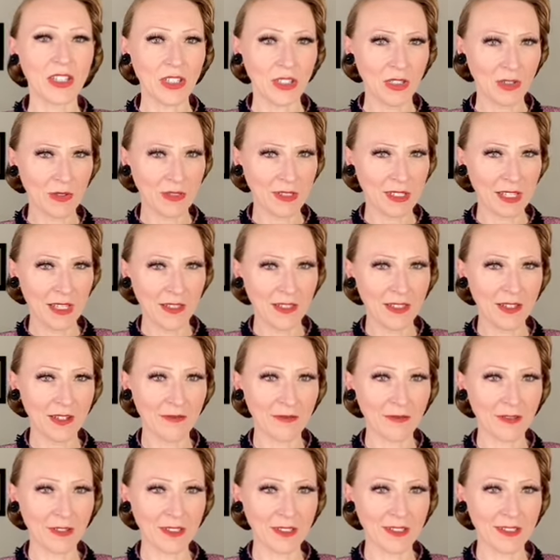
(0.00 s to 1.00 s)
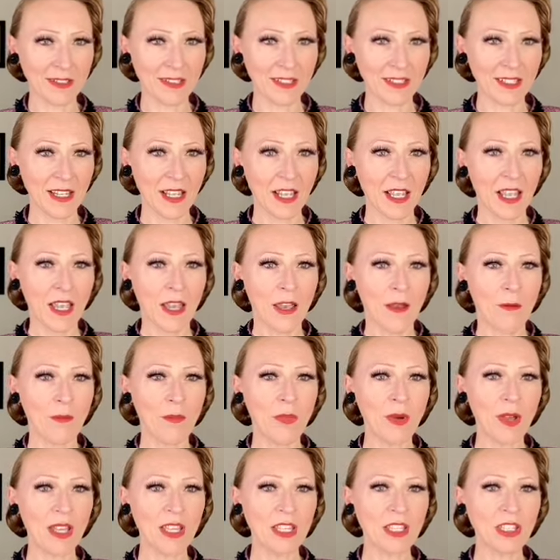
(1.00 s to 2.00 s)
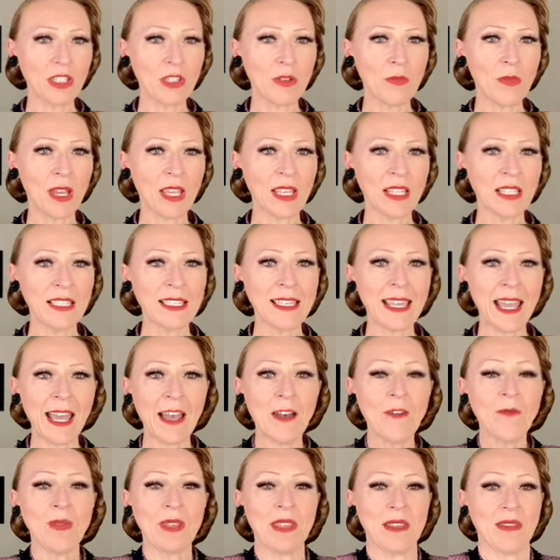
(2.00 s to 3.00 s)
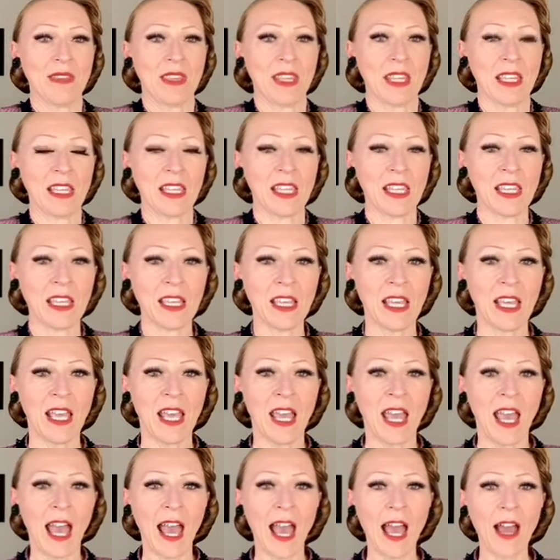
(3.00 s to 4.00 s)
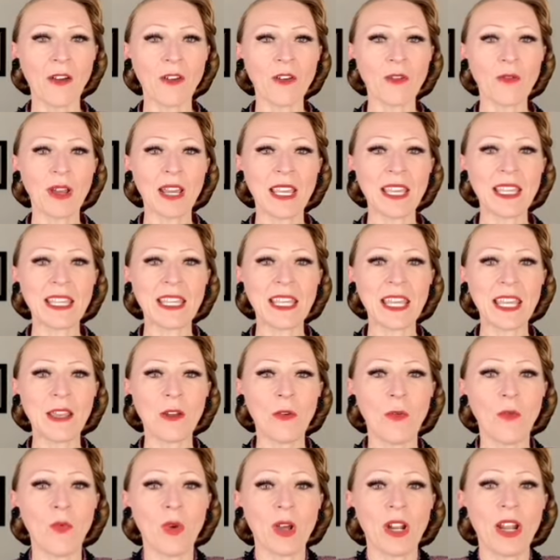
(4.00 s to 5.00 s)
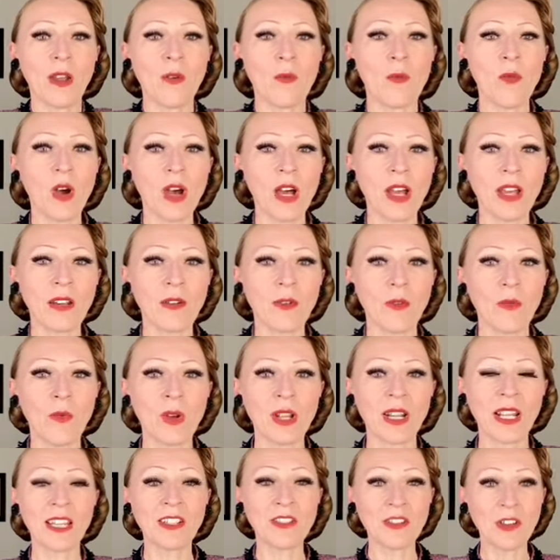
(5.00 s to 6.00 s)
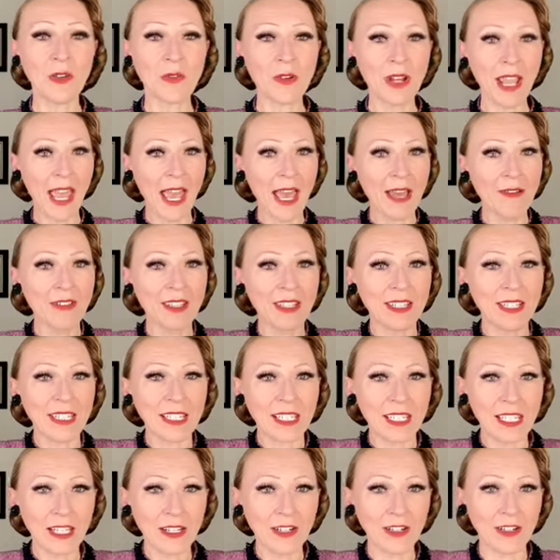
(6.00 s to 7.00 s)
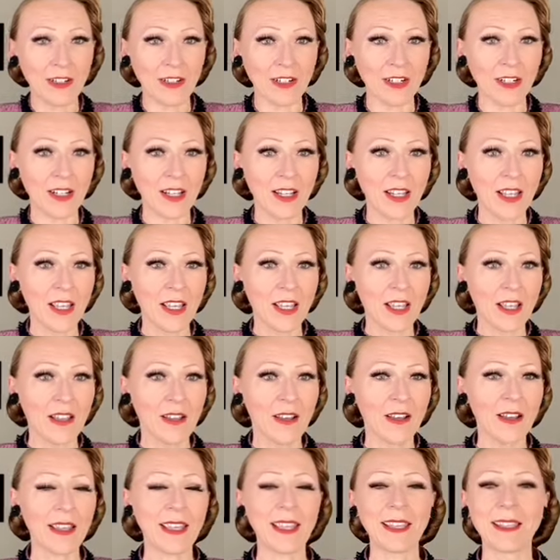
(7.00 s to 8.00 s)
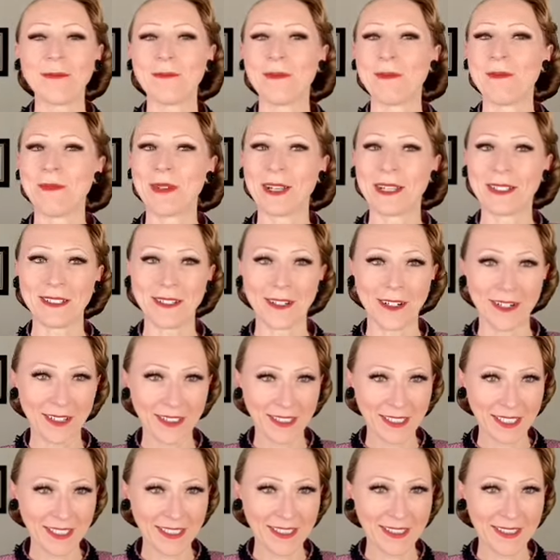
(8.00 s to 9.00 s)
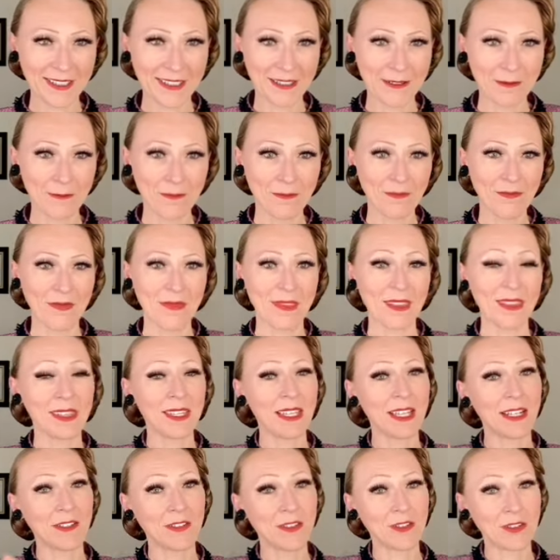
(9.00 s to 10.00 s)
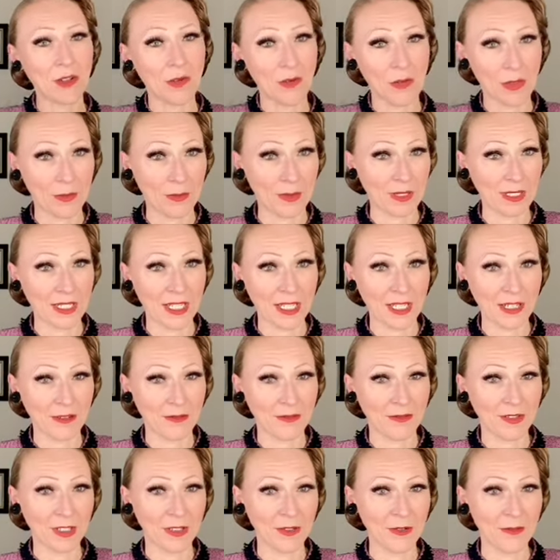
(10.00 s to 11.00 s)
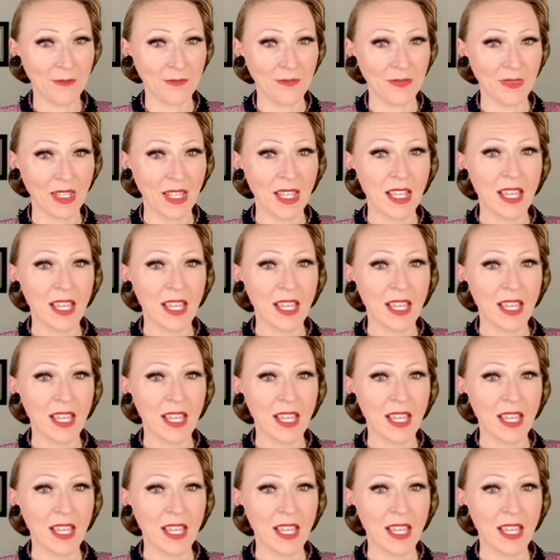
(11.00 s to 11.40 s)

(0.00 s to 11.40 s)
You see the difference? But you might now be thinking, how do I get what I want when I don't have it here? And my darlings, that is so three D of you.